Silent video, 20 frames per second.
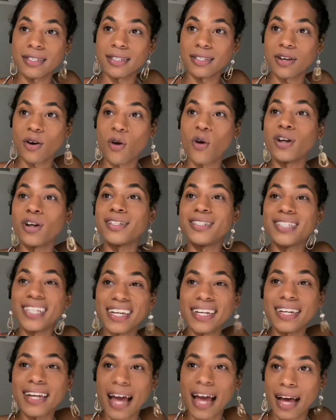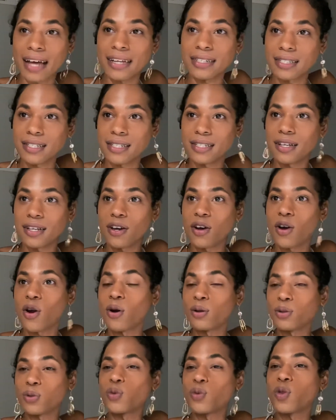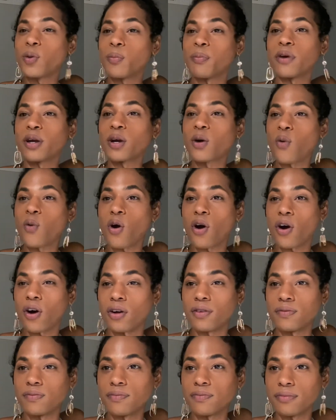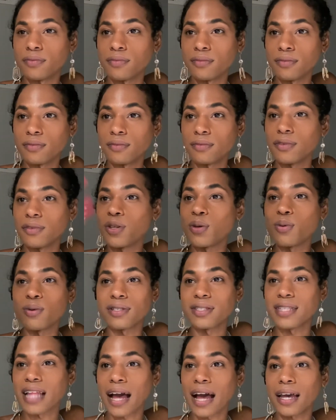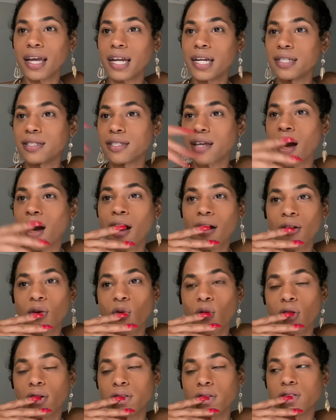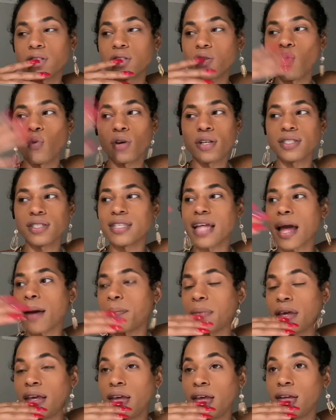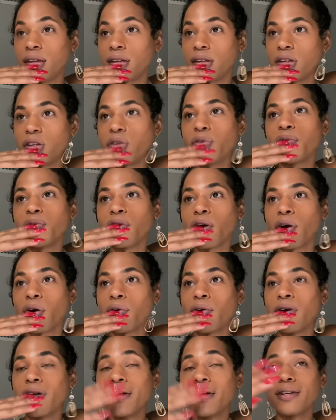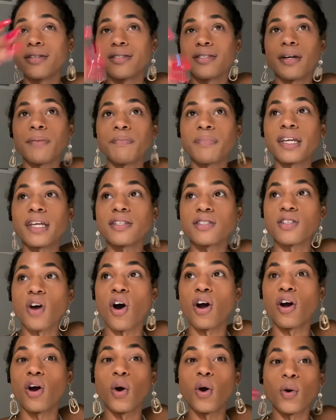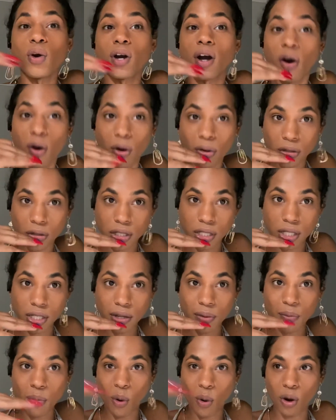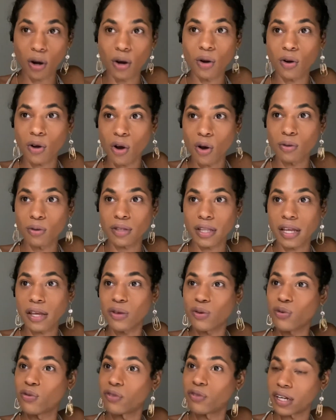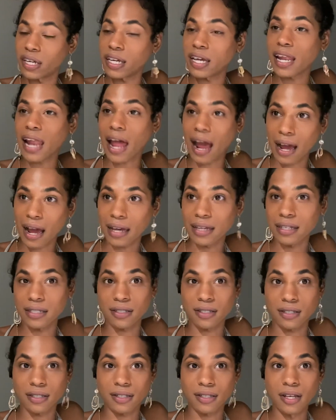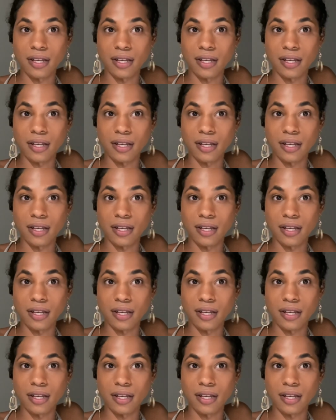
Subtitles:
or did not go through the brick wall, you was not getting into Hogwarts. What does that mean? You know, some things are occult, more occult than you realize.